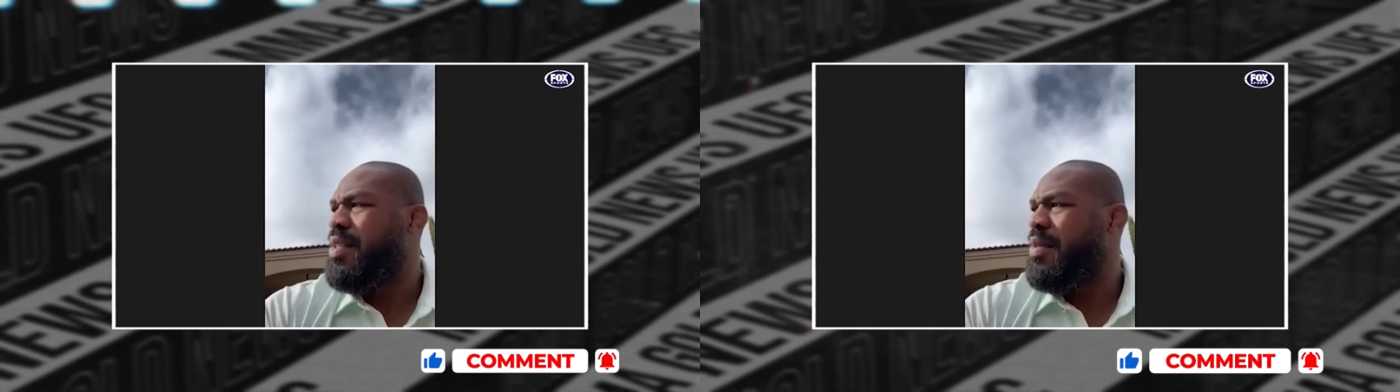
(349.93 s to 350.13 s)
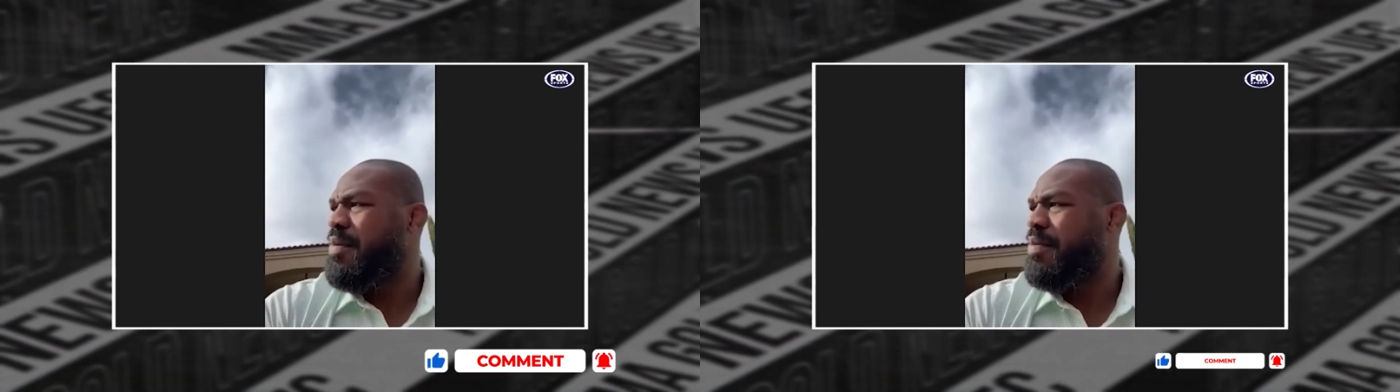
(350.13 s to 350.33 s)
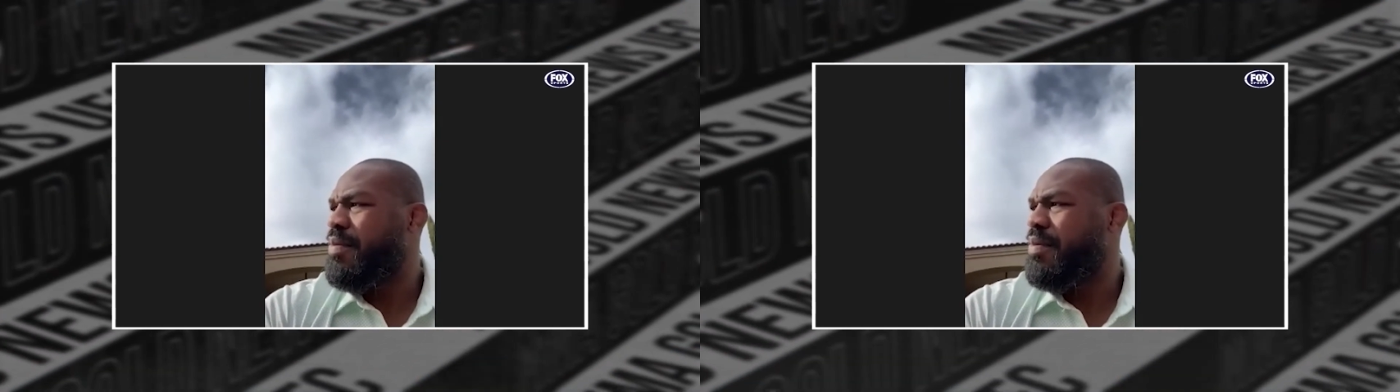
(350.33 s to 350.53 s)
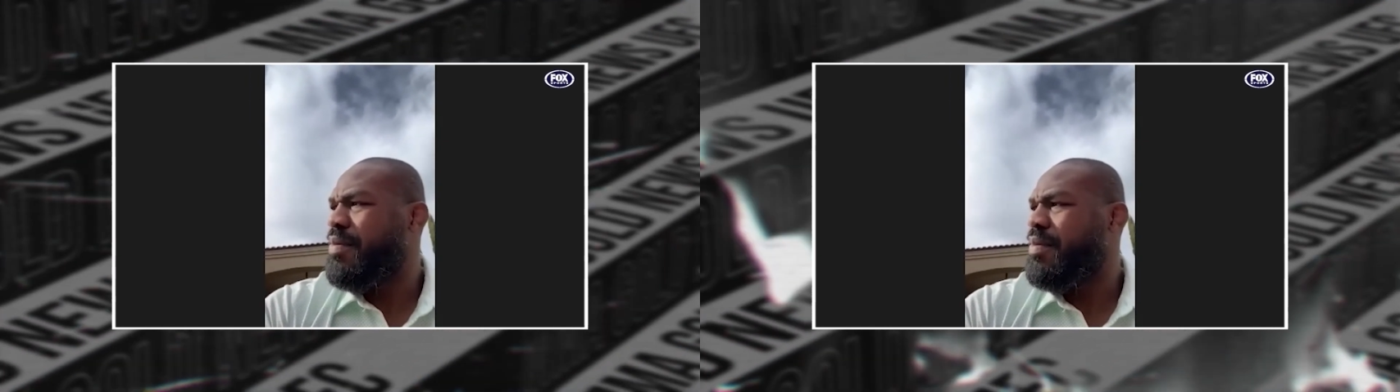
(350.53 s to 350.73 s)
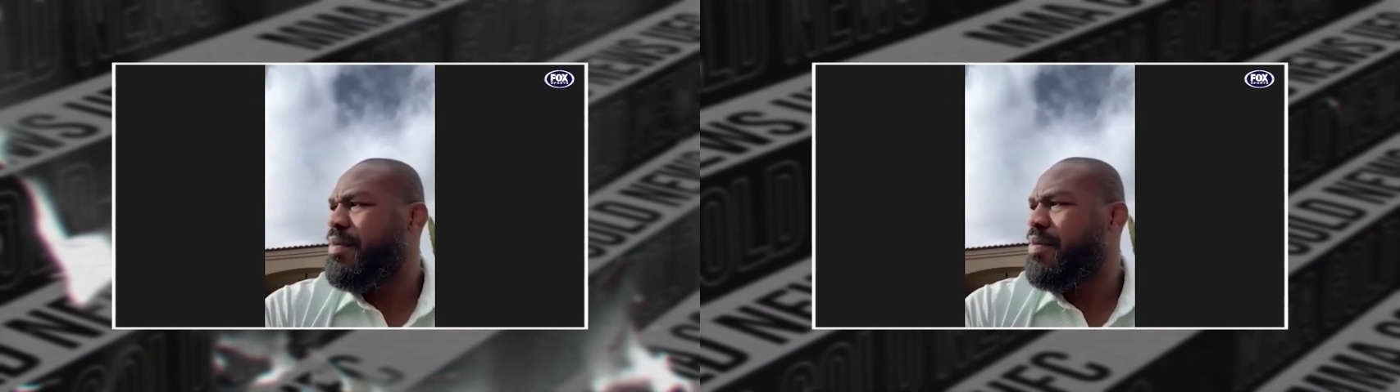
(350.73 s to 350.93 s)
so
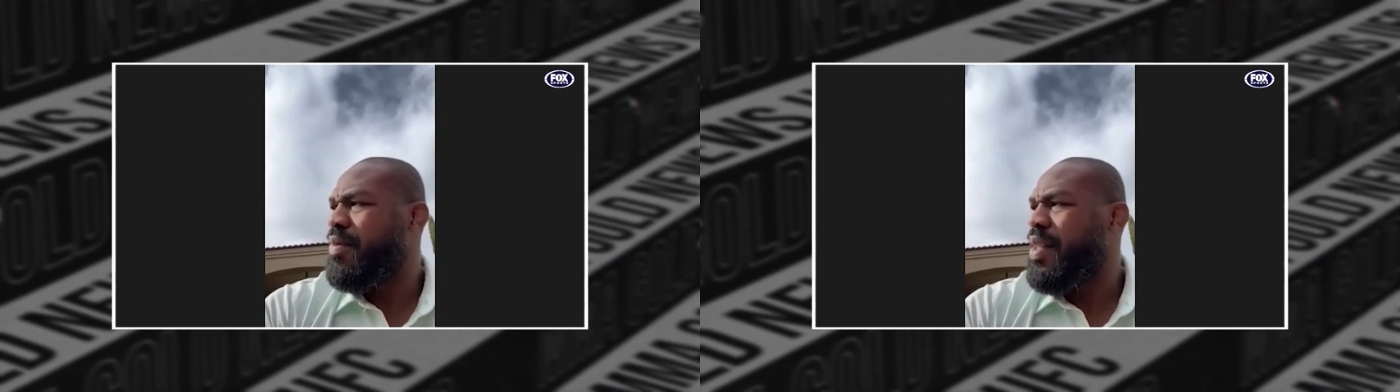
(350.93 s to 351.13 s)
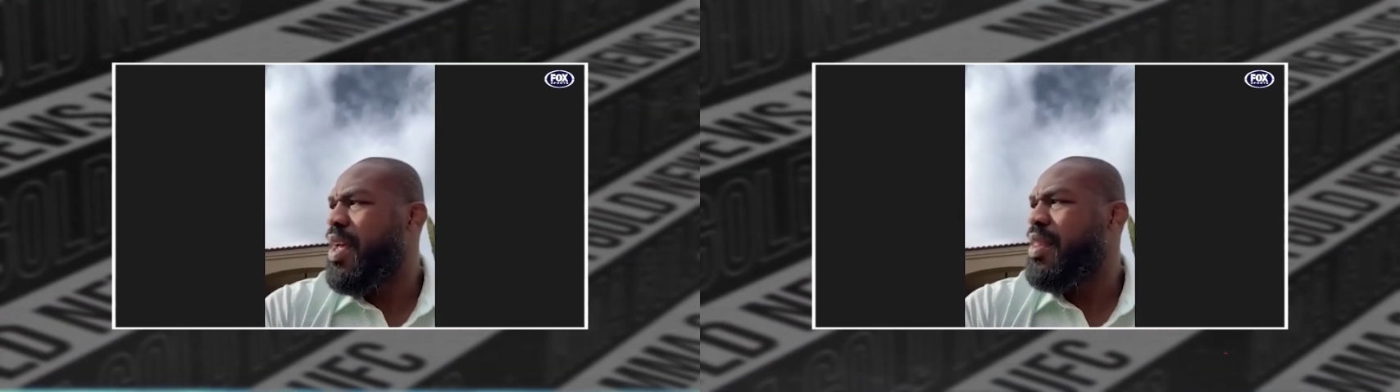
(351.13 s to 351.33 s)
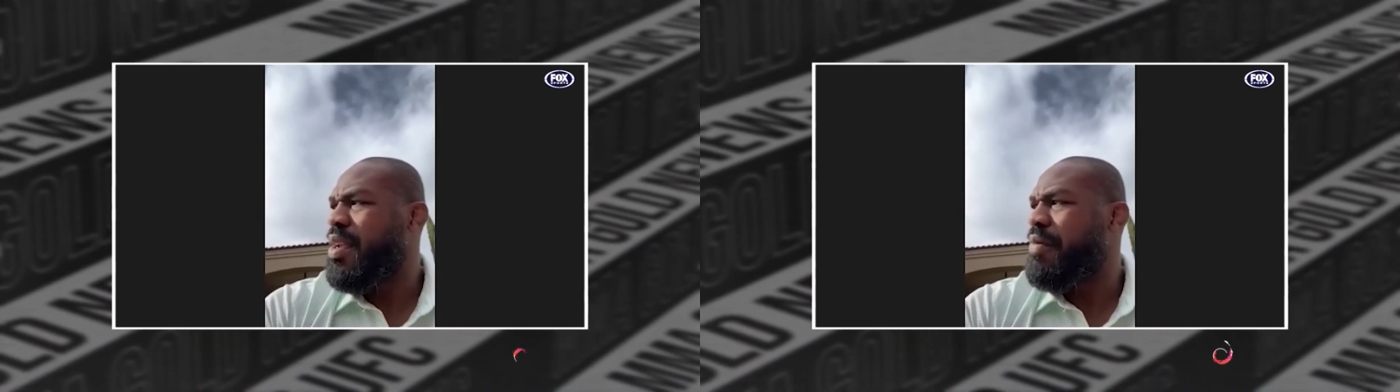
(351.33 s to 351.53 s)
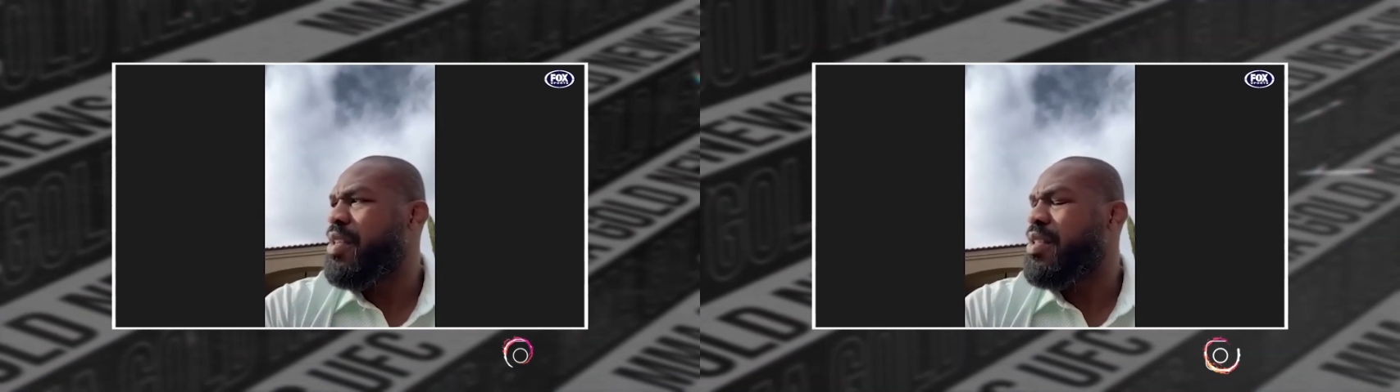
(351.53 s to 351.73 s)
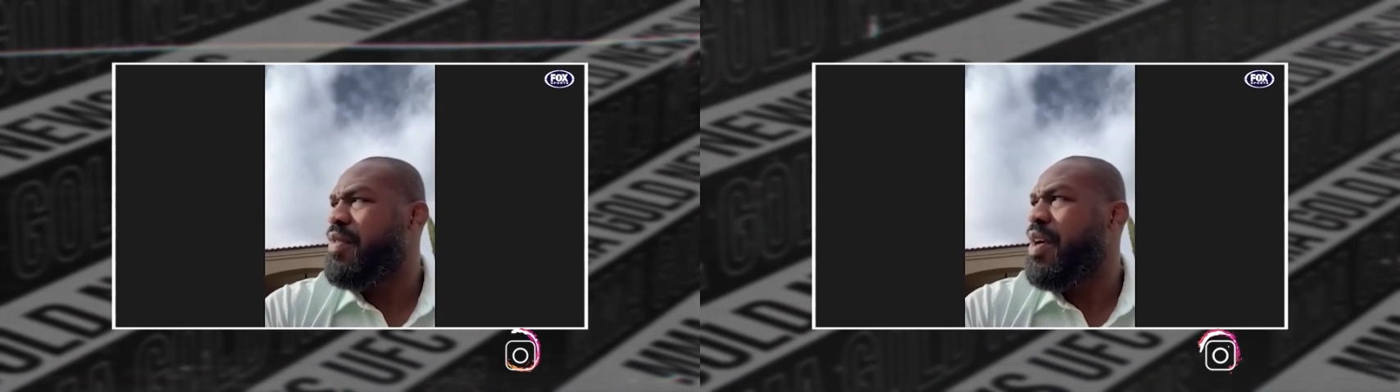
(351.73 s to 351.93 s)
who knows? Maybe the
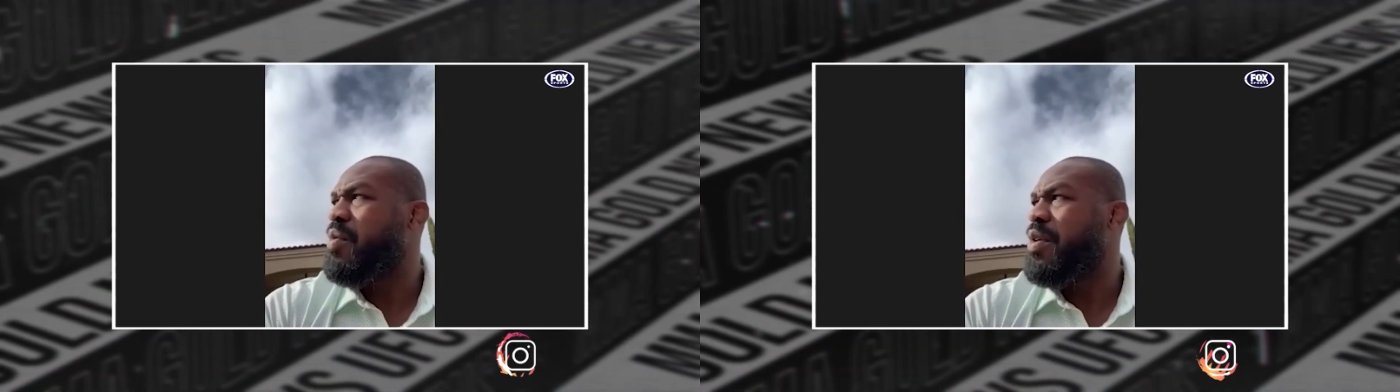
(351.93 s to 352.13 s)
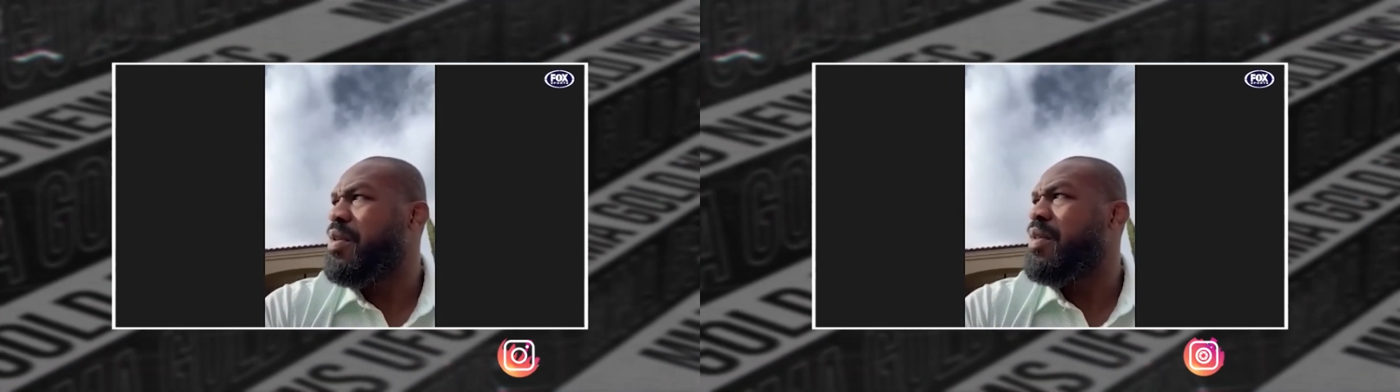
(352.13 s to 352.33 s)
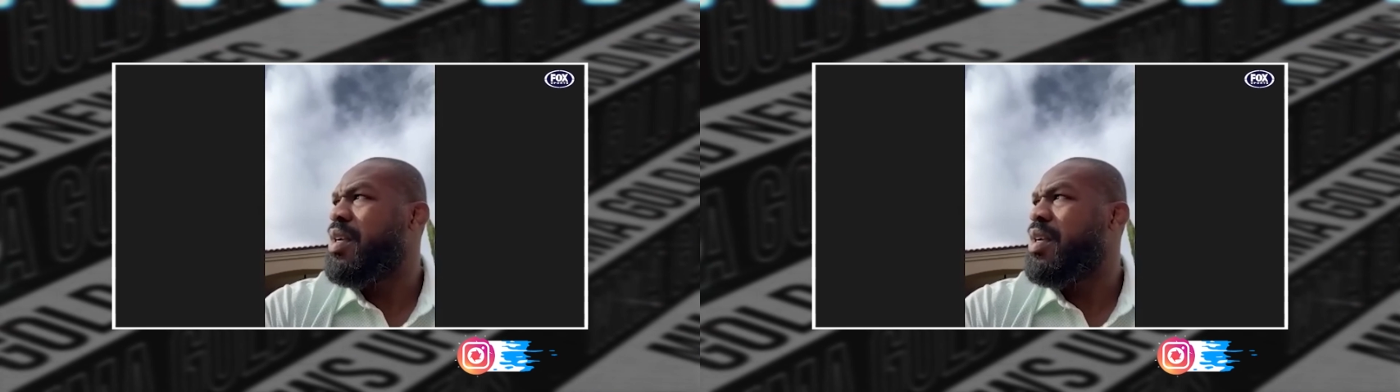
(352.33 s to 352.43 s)
U F C will